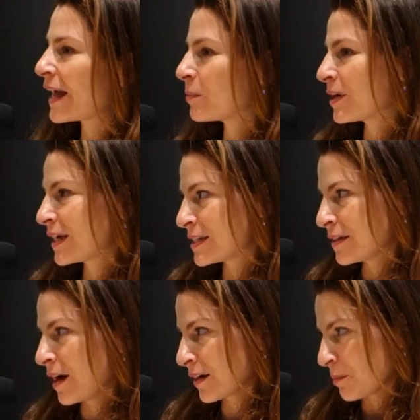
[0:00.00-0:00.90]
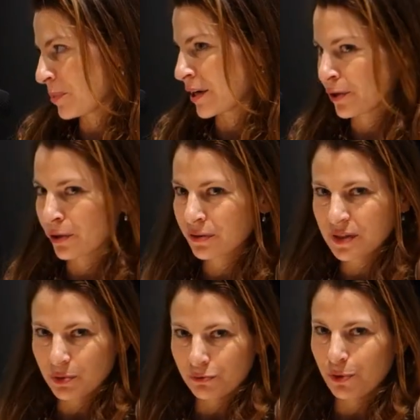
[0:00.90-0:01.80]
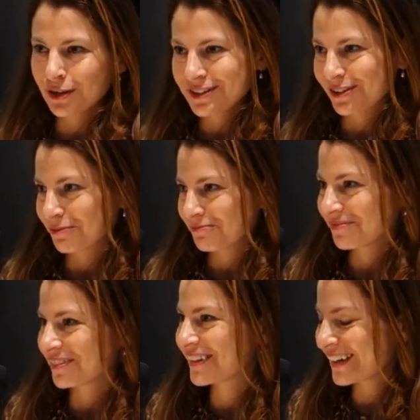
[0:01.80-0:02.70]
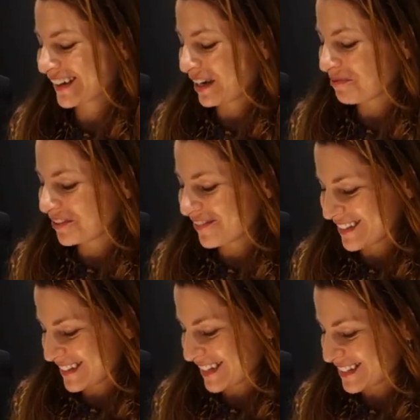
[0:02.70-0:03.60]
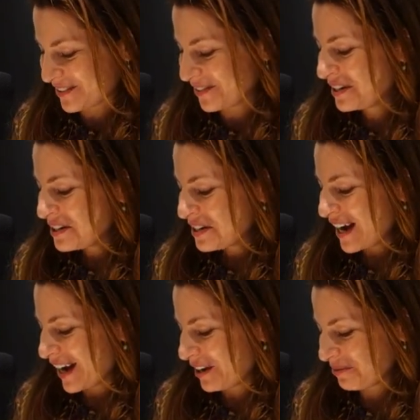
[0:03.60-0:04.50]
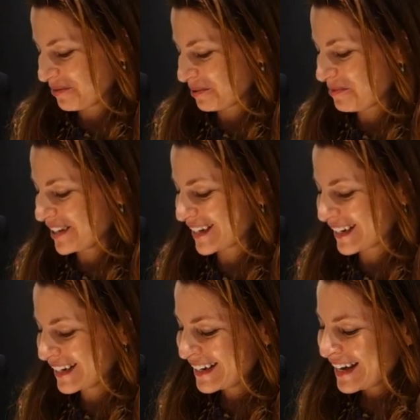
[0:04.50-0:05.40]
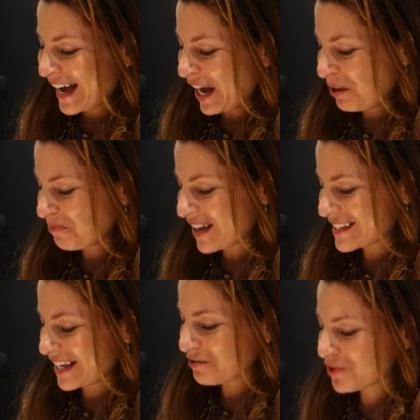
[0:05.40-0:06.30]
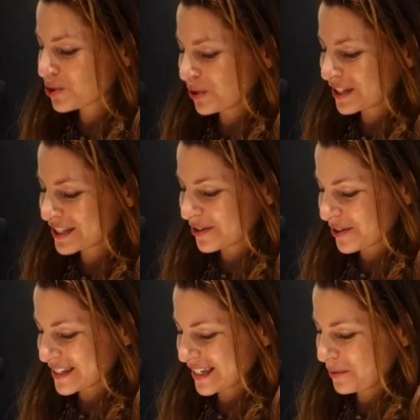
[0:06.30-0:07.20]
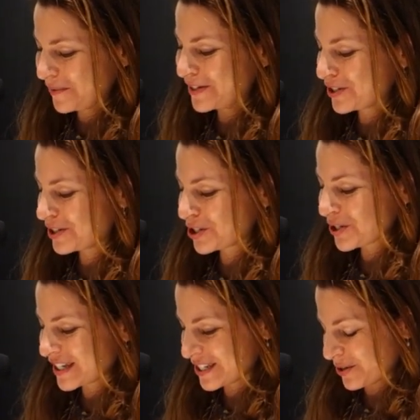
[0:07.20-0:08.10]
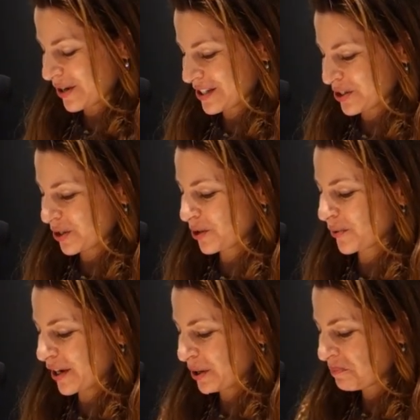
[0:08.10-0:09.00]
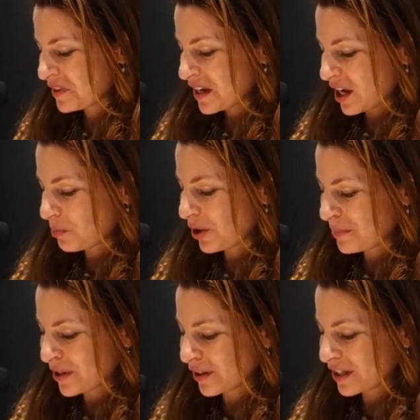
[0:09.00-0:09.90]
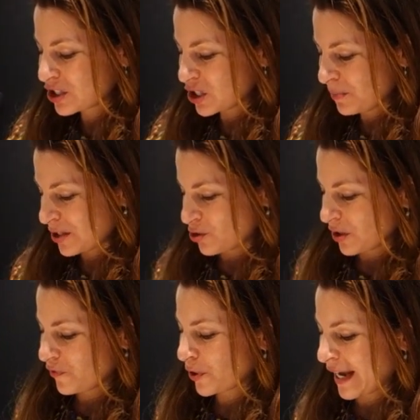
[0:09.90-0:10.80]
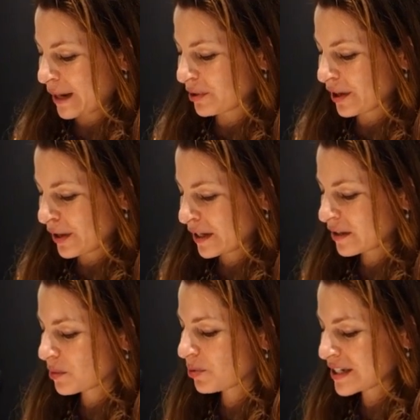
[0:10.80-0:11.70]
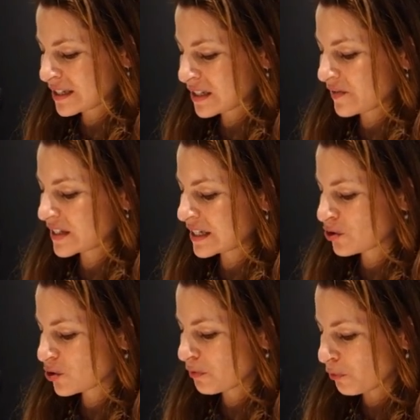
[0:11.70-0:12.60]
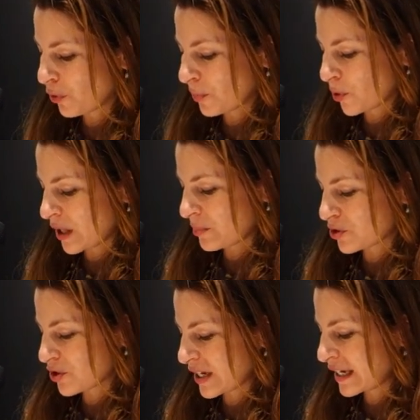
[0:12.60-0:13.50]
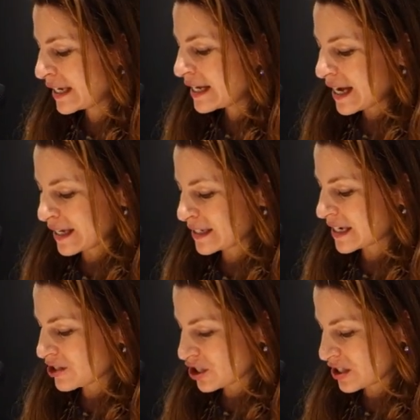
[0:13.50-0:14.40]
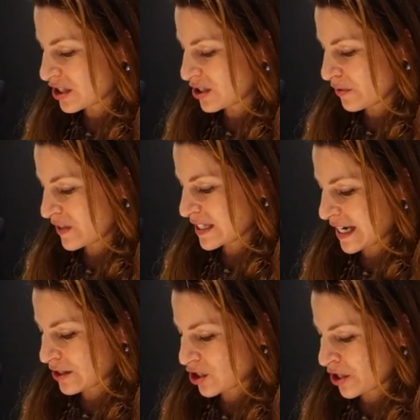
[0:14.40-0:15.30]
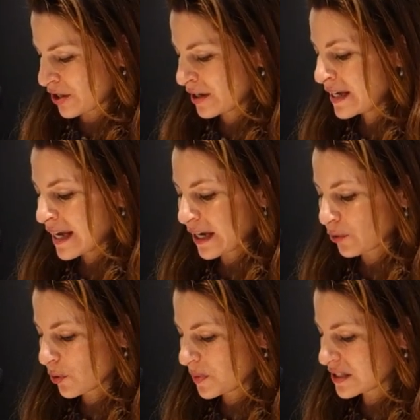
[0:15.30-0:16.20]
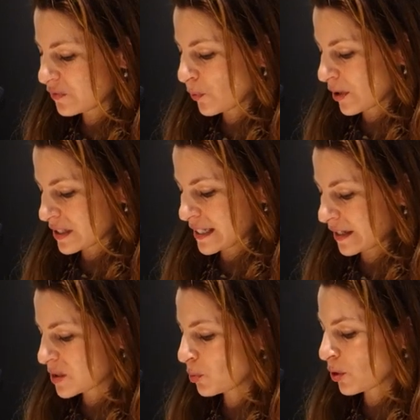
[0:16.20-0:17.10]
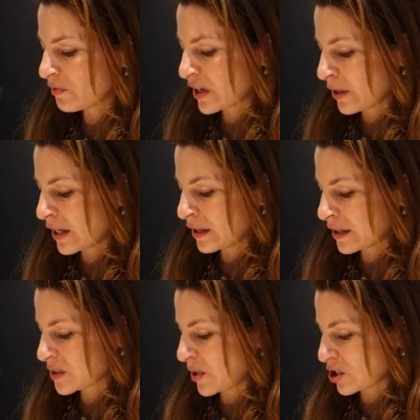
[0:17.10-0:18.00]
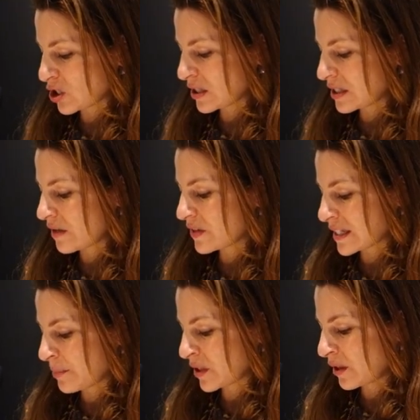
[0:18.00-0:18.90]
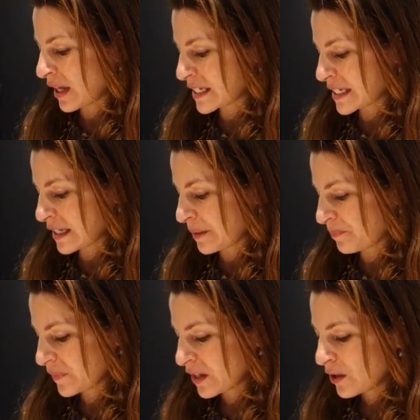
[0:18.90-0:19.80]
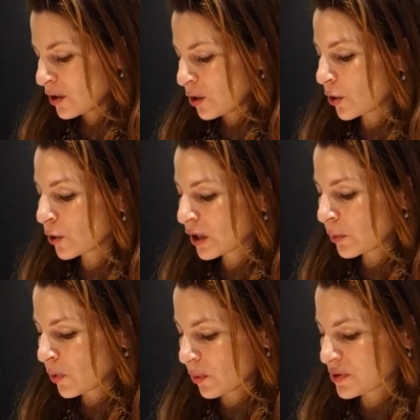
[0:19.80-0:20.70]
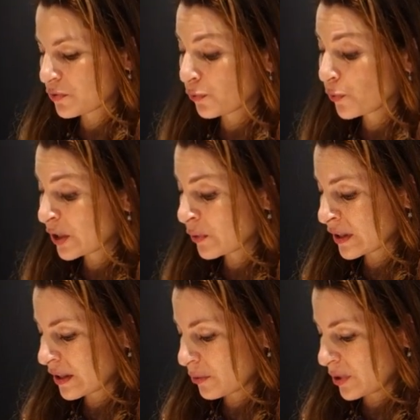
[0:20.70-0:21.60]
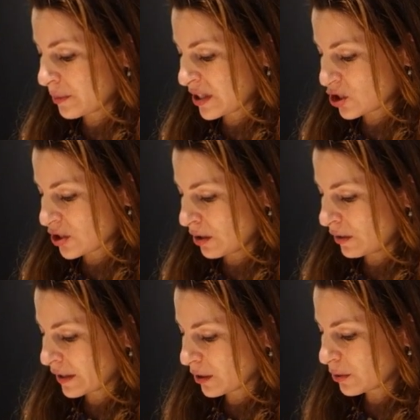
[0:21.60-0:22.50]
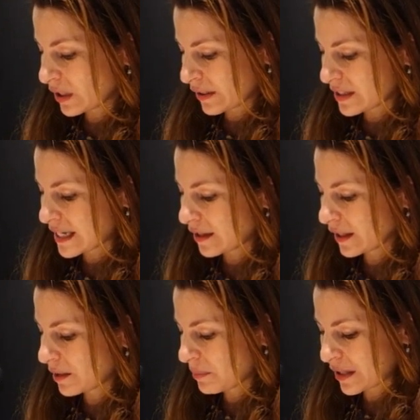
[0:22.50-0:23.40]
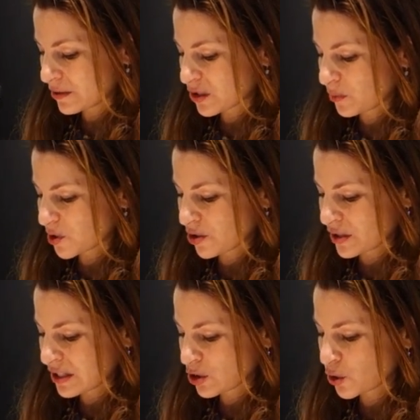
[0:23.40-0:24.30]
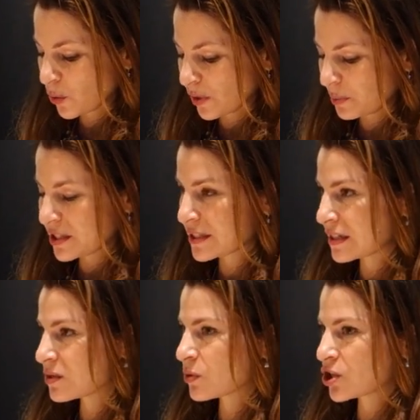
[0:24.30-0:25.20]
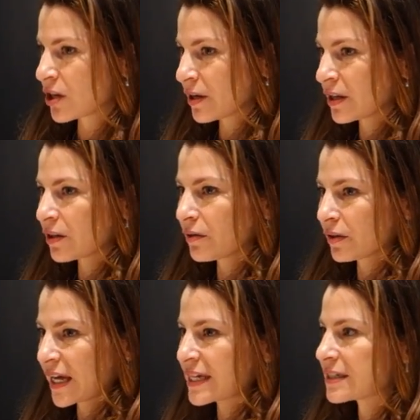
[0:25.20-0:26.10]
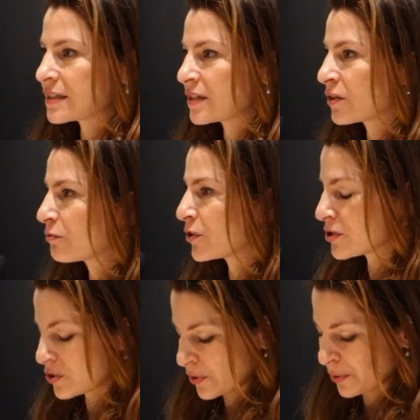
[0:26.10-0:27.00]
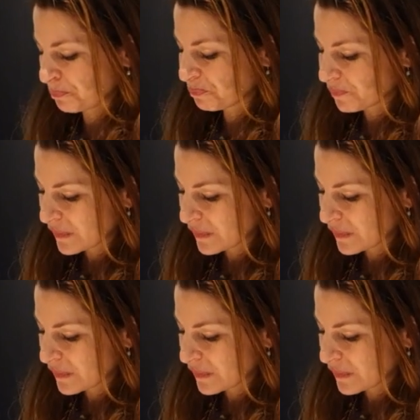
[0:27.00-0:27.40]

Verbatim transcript: Adam and I did not compare notes before, so a couple of these things are uh, repeated. Um, a set of visual concerns that can be traced across her career, a primarily geometric vocabulary, the presence of a central form or imagery, and attention to surface texture, and groupings of works that explore varying expressions of a seminal idea. Her early work was frequently three-dimensional, including the delicate metal sculptures and jewelry pieces which are in the cases in the first room.